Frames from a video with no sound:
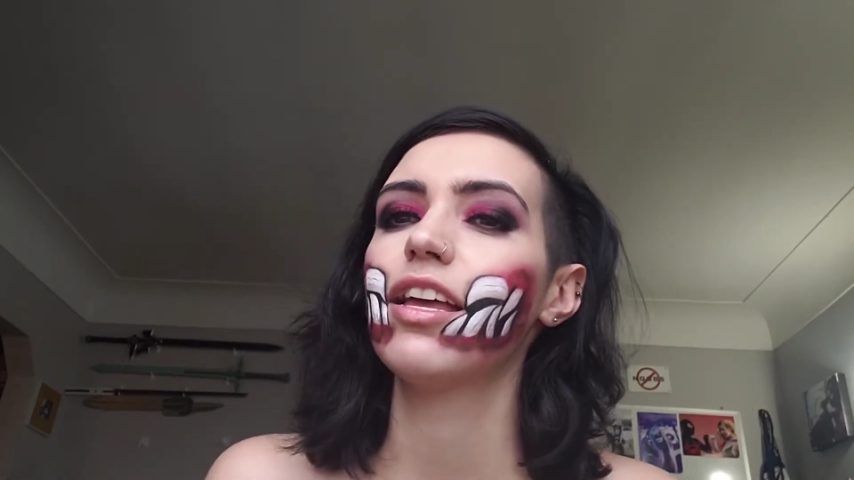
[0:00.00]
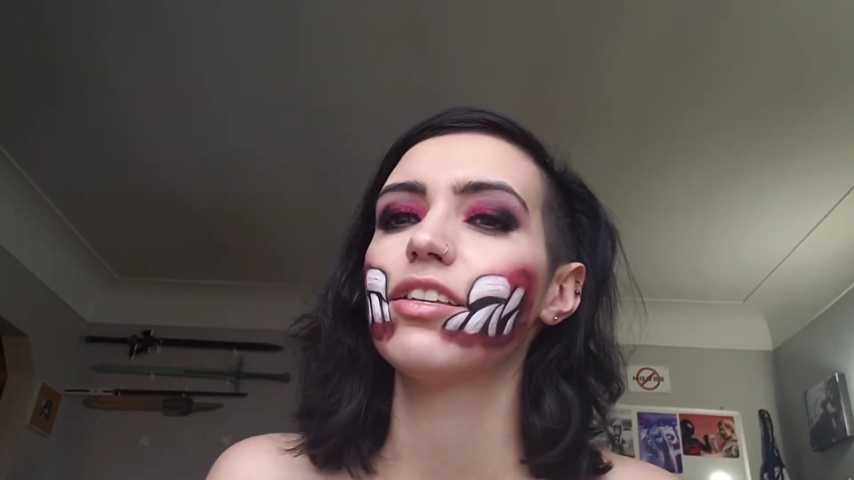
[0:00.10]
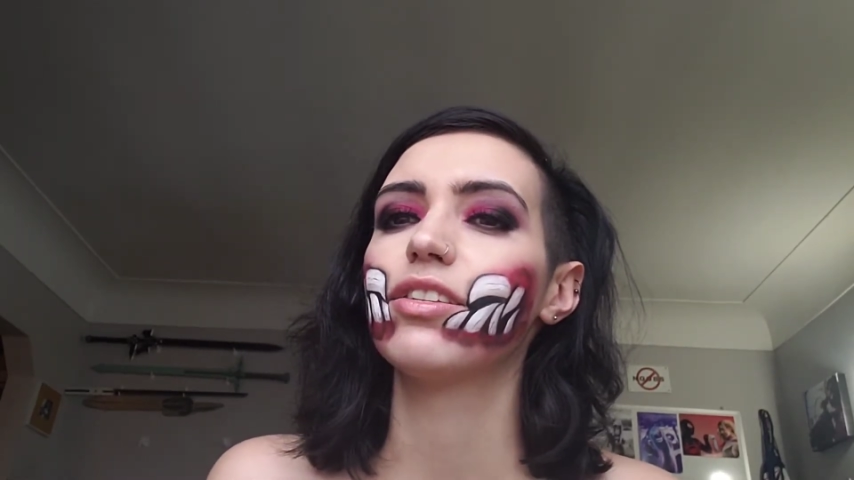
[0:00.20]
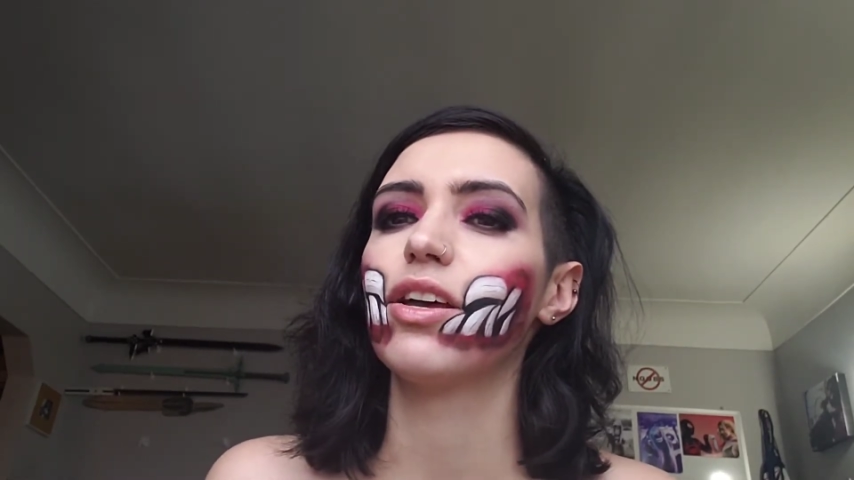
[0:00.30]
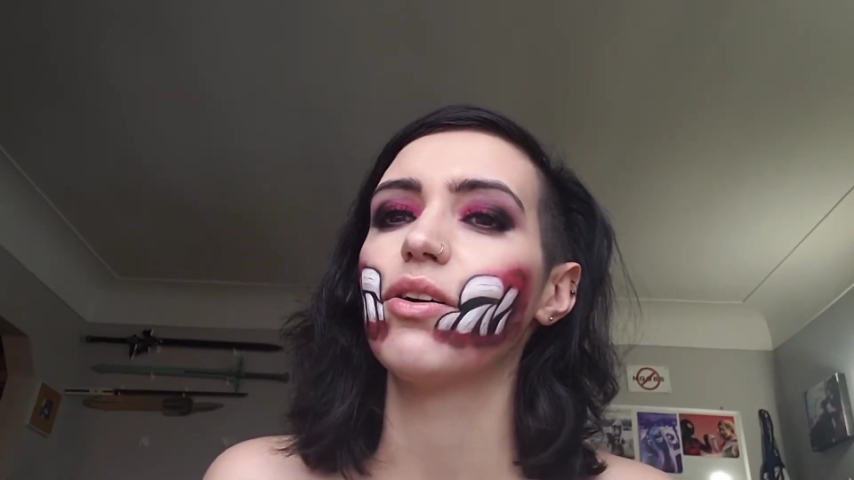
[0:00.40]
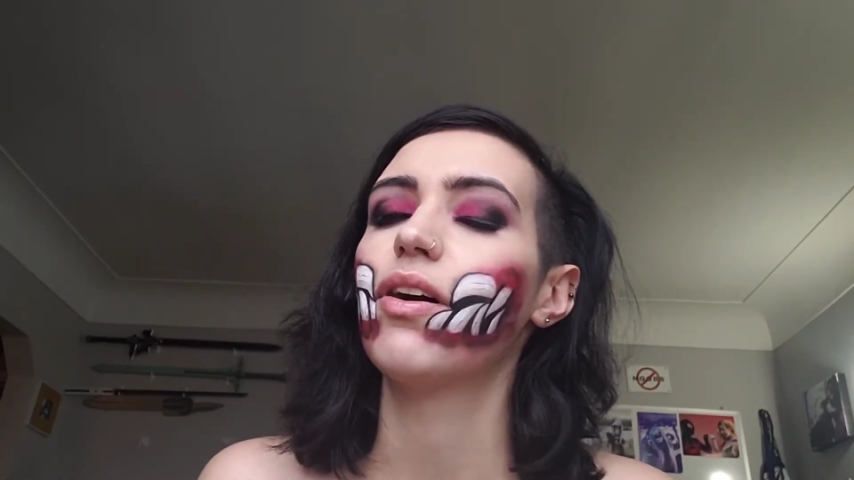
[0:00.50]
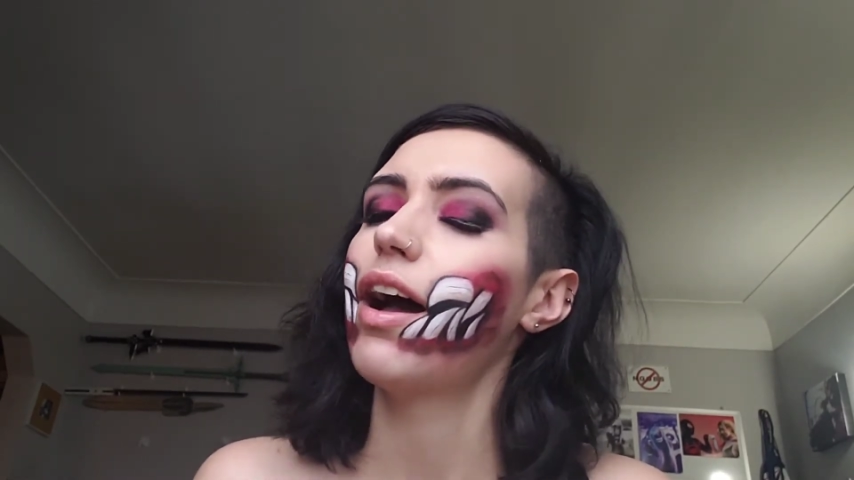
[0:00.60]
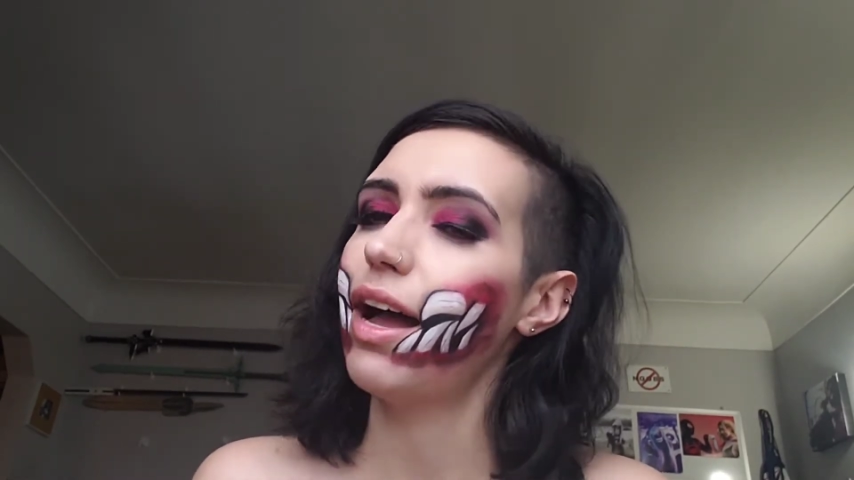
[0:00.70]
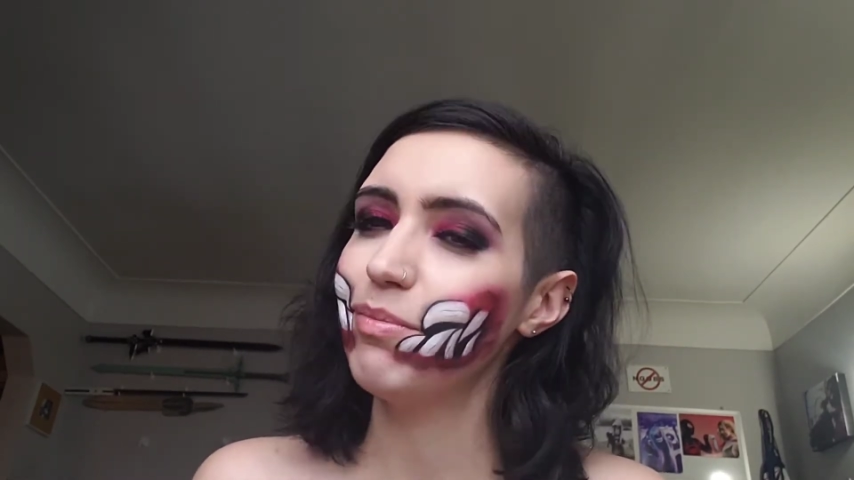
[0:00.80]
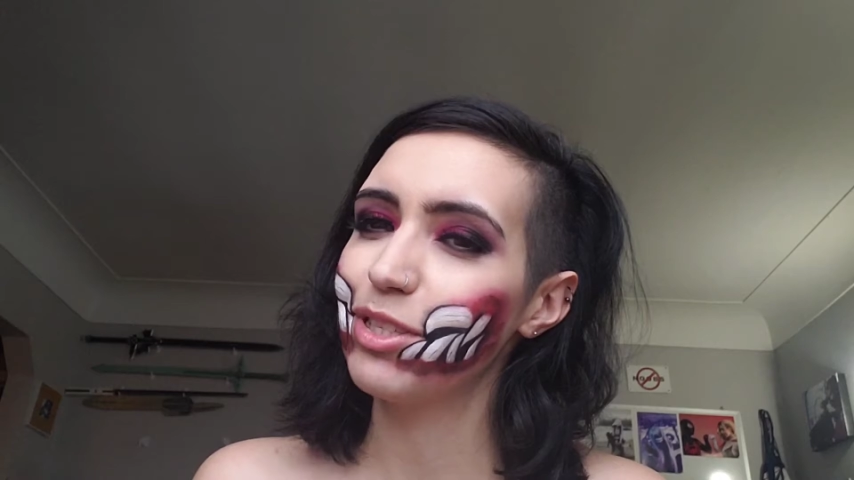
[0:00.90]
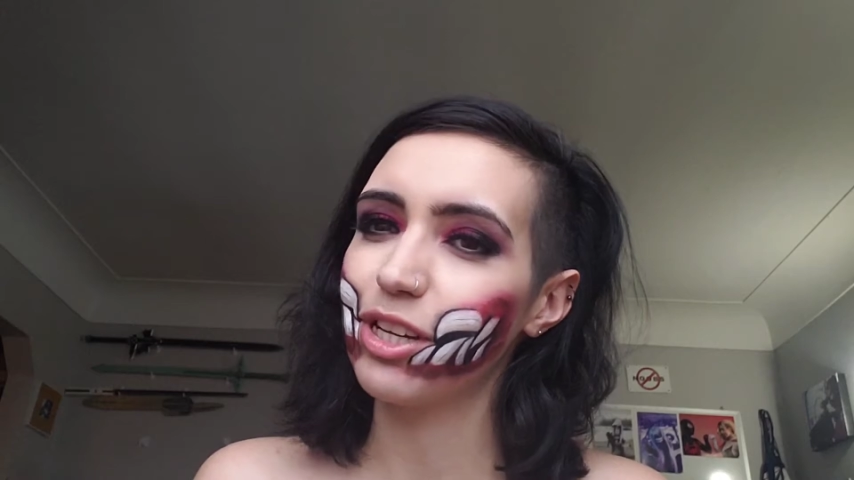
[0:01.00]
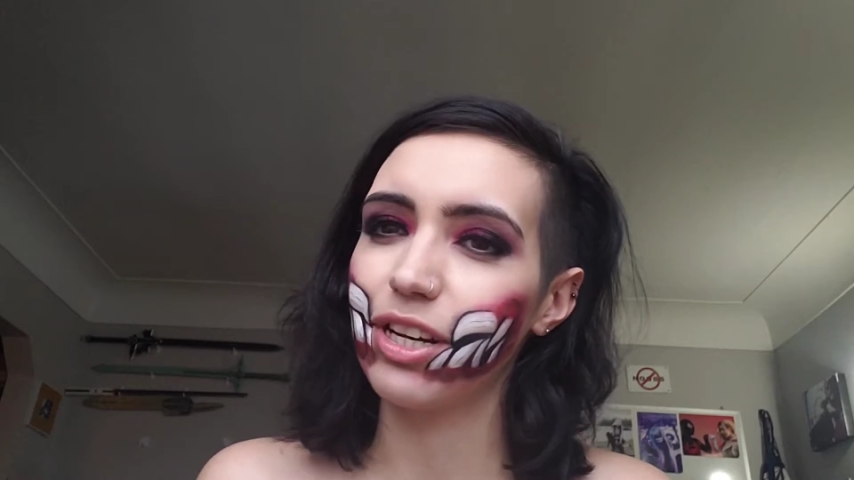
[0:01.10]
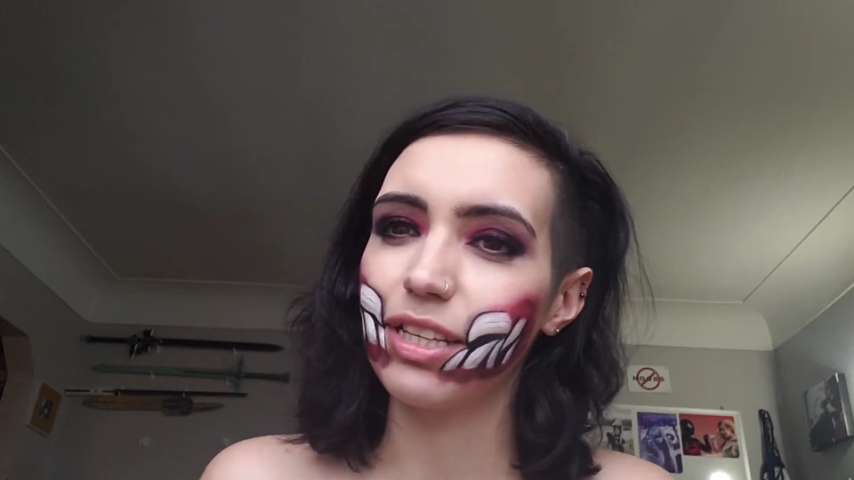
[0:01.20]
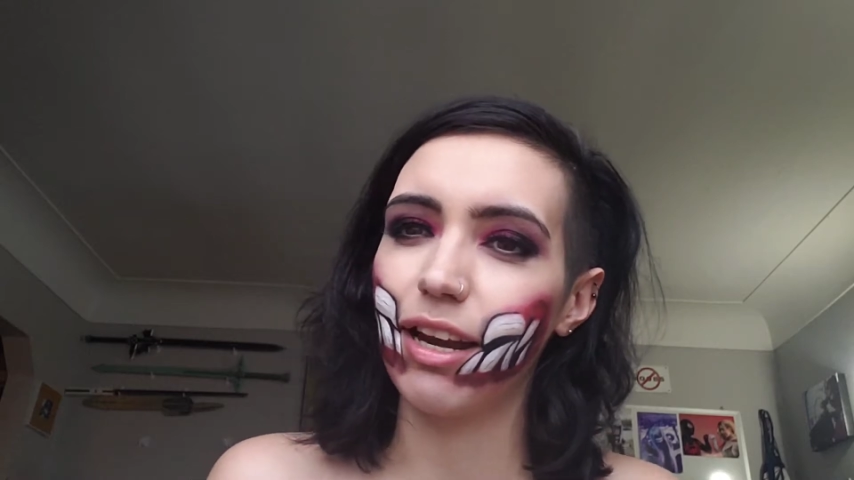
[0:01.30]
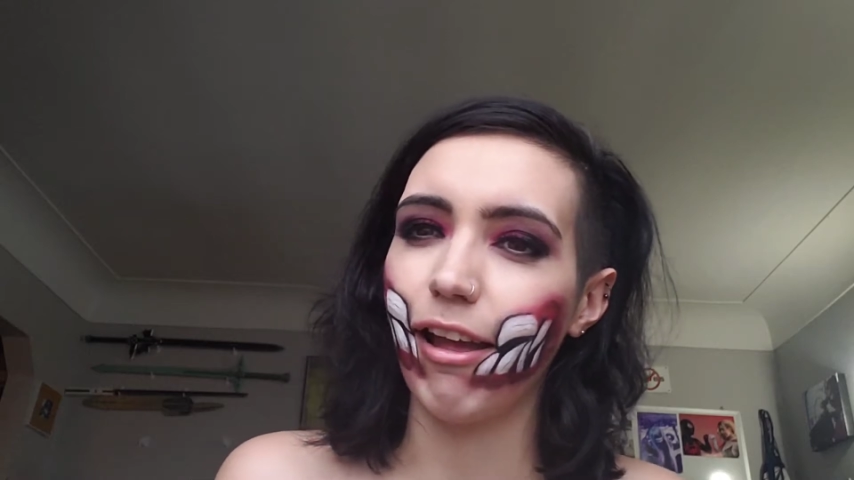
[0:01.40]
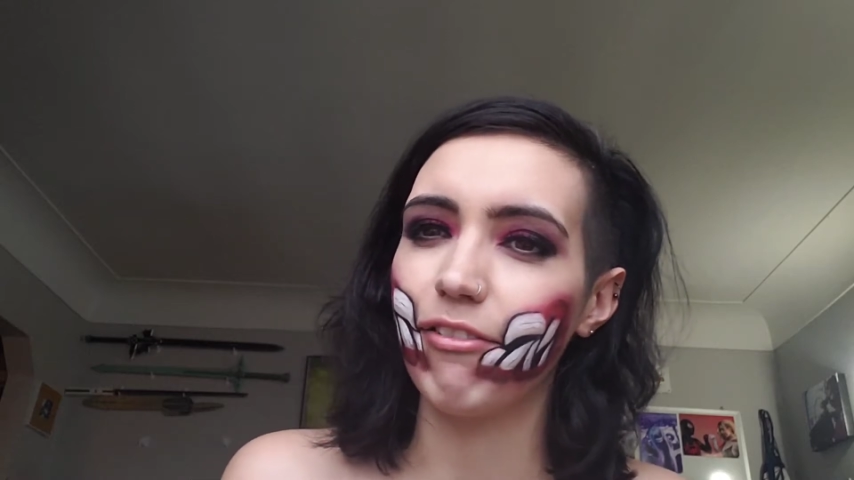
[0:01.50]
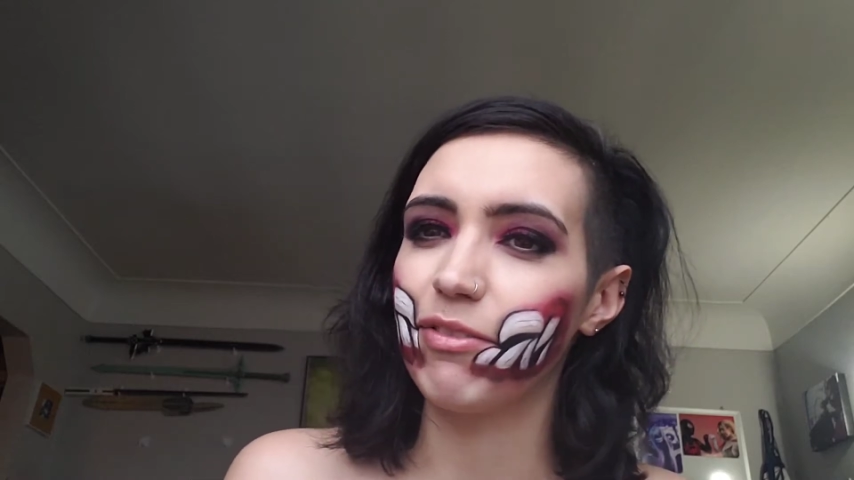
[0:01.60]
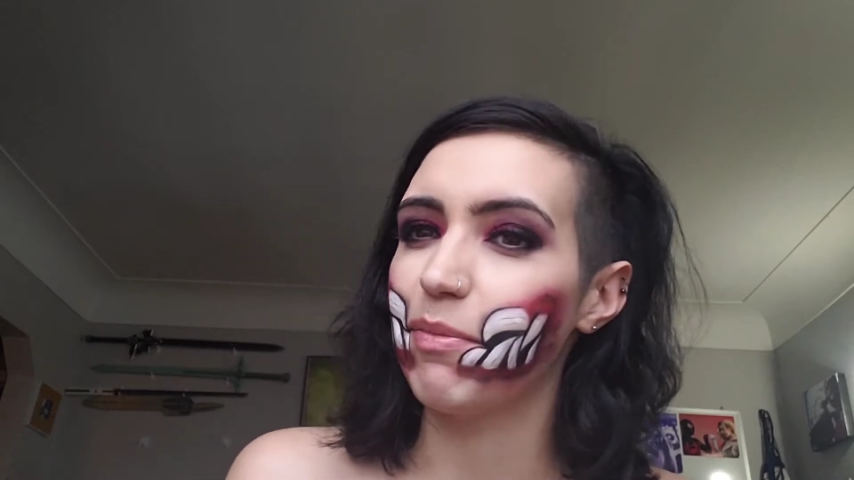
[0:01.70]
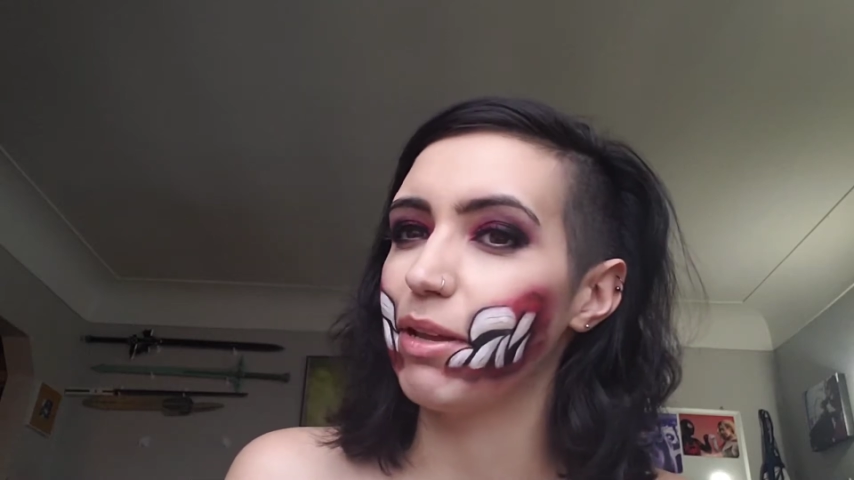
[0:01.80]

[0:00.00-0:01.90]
So I'm sorry that I haven't